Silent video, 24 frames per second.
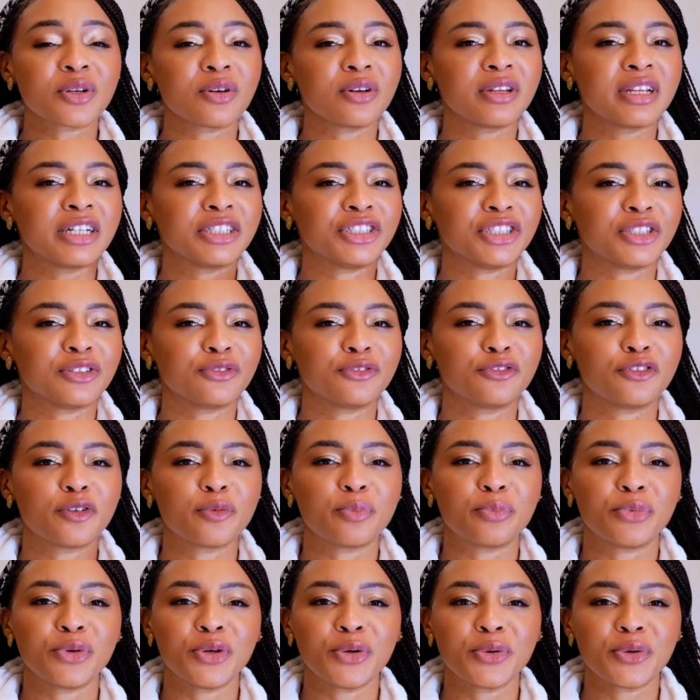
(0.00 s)
collagen for
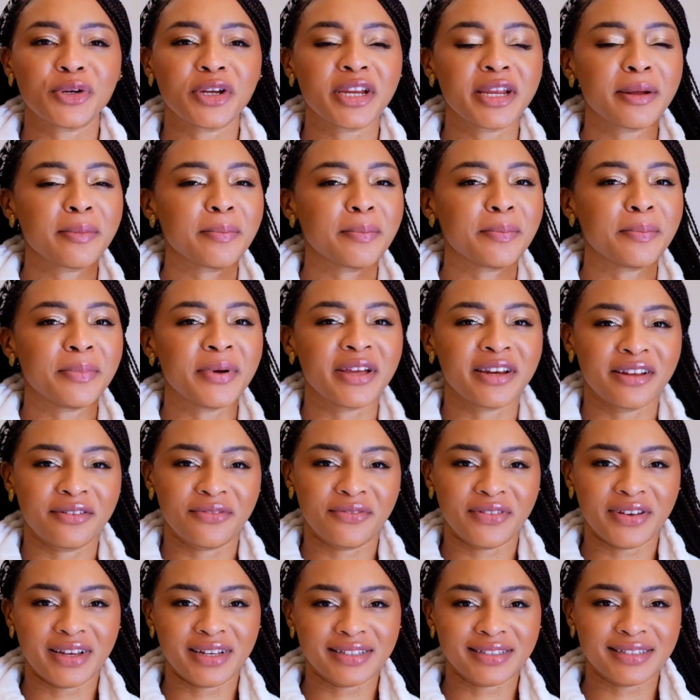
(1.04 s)
beauty
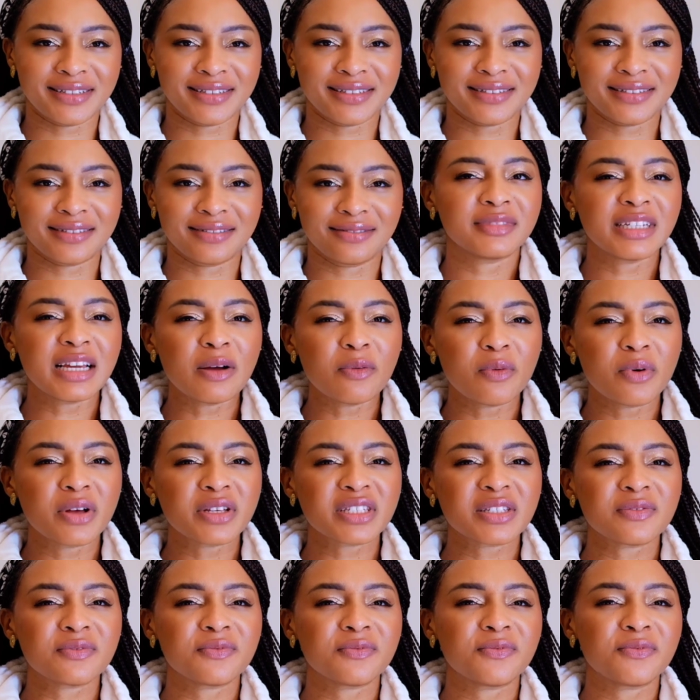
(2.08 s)
benefits. There
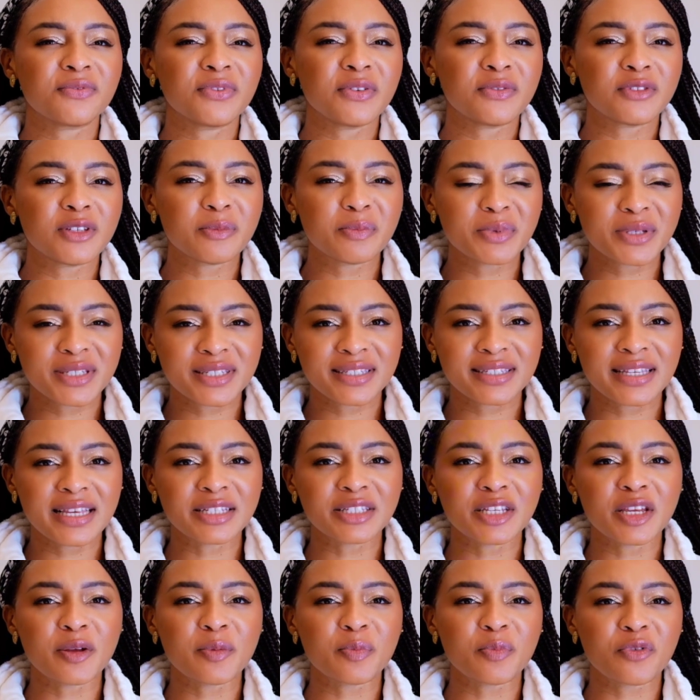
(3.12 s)
was
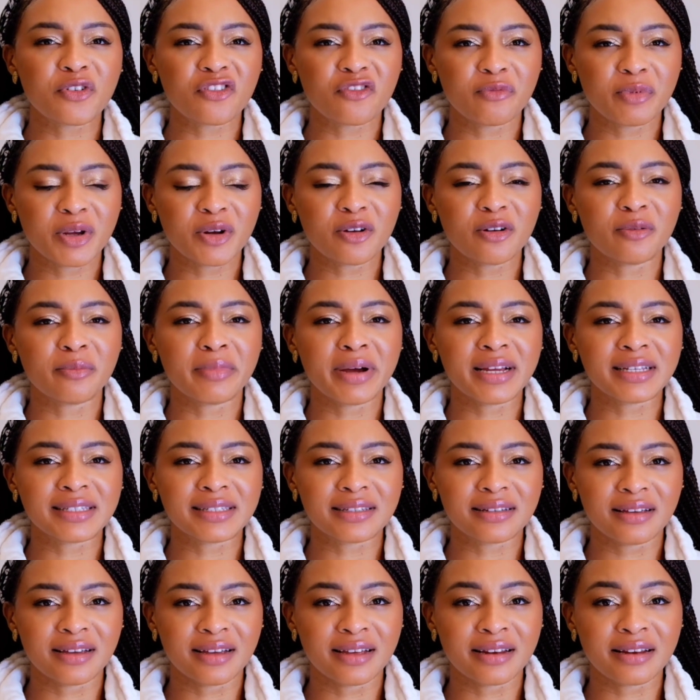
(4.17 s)
50% improvement on my
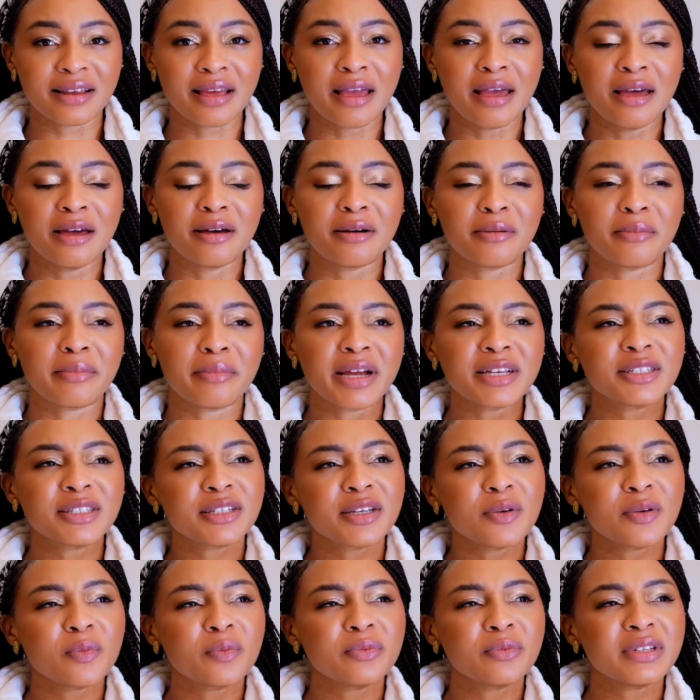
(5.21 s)
skin. My
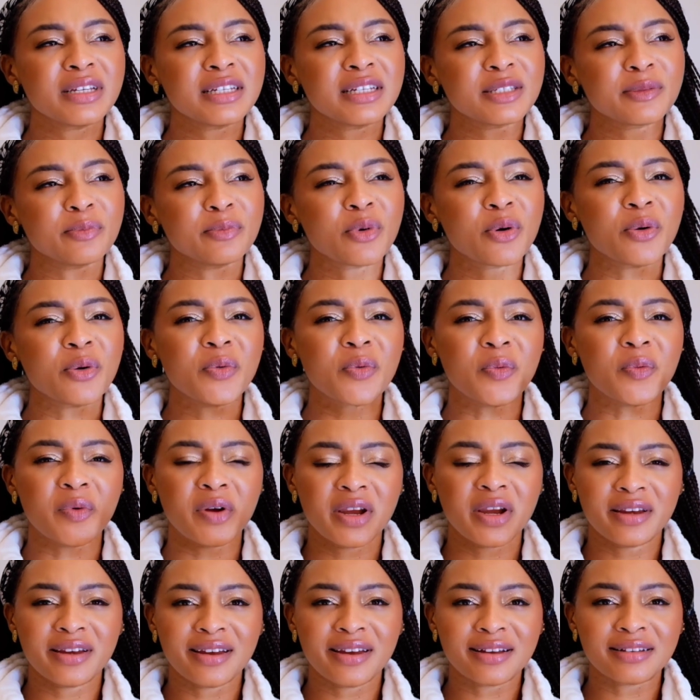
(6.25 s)
skin is more
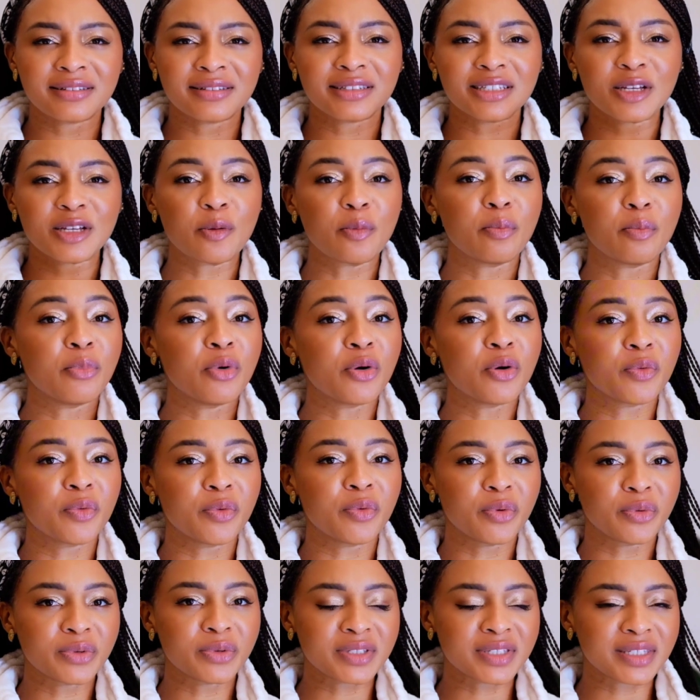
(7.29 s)
radiant, more
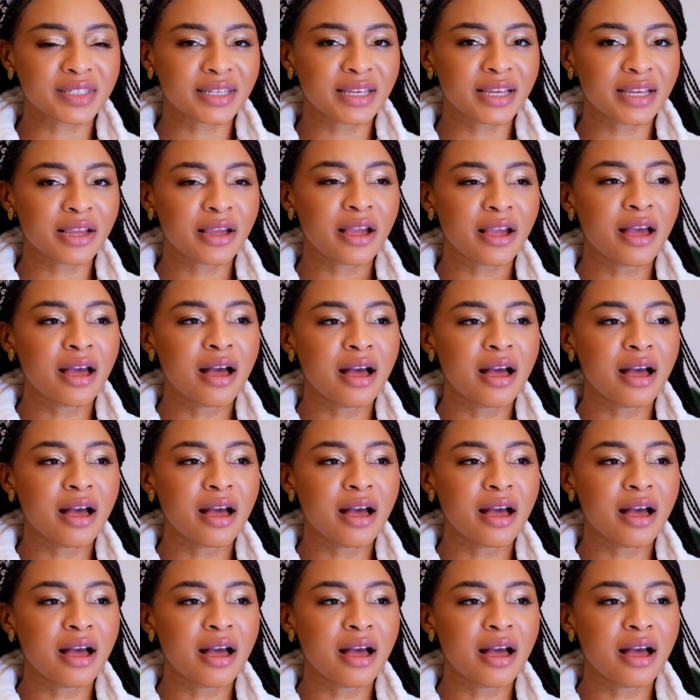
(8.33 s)
rosy,